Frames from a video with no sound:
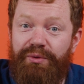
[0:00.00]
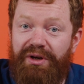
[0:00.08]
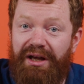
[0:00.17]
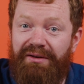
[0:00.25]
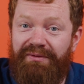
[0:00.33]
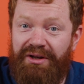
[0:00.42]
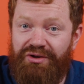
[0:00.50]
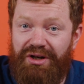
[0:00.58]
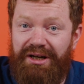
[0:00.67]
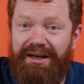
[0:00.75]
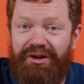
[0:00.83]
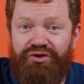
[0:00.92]
you can
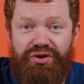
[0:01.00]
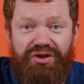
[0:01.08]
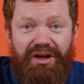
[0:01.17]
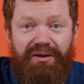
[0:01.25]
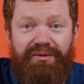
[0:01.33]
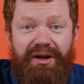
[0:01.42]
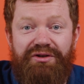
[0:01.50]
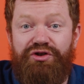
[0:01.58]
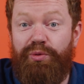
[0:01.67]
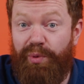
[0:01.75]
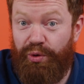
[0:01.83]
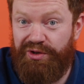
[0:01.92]
eventually land yourself a
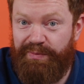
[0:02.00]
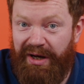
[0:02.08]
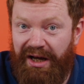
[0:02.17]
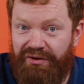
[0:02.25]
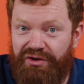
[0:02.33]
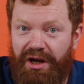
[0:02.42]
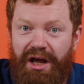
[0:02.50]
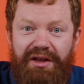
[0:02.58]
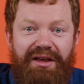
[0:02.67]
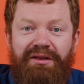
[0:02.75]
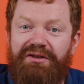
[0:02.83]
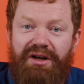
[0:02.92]
Superhost badge,
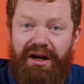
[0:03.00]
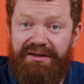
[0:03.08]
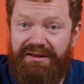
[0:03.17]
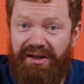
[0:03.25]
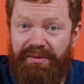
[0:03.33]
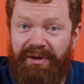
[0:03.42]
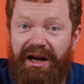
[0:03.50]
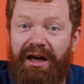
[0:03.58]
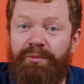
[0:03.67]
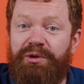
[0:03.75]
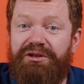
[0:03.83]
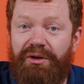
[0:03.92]
then the sky's the limit,
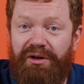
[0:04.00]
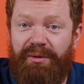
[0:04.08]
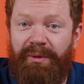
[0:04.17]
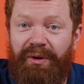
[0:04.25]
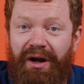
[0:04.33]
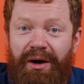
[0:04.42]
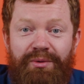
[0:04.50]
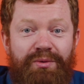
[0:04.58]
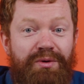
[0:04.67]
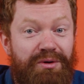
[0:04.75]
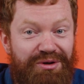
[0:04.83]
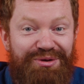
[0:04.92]
and we'll talk about how
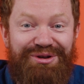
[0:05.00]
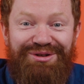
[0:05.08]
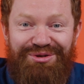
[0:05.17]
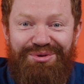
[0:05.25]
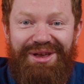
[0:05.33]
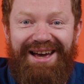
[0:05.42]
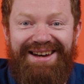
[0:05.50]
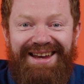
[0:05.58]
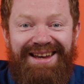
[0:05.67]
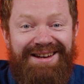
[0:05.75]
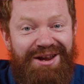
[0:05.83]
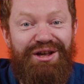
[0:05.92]
you can do that
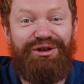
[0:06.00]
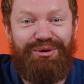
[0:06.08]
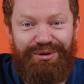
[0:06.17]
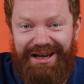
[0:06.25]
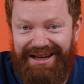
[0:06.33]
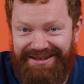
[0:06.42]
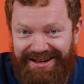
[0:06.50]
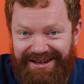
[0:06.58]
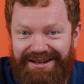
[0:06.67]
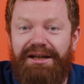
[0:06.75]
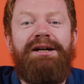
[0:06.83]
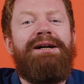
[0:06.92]
in, you guessed
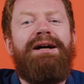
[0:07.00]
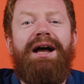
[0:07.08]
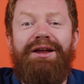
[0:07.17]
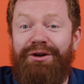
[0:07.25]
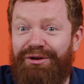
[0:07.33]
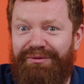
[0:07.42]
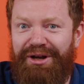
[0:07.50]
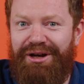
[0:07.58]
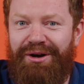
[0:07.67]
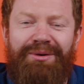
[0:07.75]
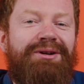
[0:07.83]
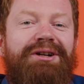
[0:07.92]
it, another
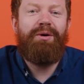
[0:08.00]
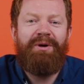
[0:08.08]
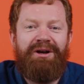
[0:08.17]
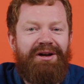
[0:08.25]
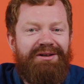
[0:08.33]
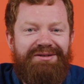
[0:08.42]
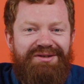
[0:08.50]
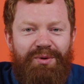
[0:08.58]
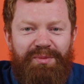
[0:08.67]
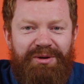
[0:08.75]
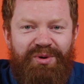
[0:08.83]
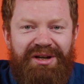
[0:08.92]
video. Come on guys, don't
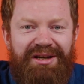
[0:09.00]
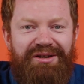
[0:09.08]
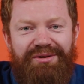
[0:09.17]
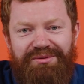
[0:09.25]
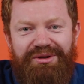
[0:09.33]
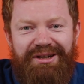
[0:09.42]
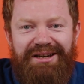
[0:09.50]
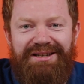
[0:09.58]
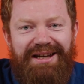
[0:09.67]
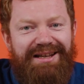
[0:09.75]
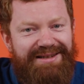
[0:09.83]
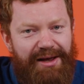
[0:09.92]
be greedy. You need to
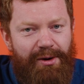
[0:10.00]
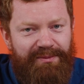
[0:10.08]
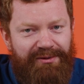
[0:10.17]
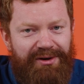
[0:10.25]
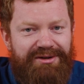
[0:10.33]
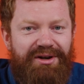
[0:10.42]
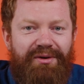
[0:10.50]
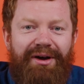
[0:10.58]
get set up first, all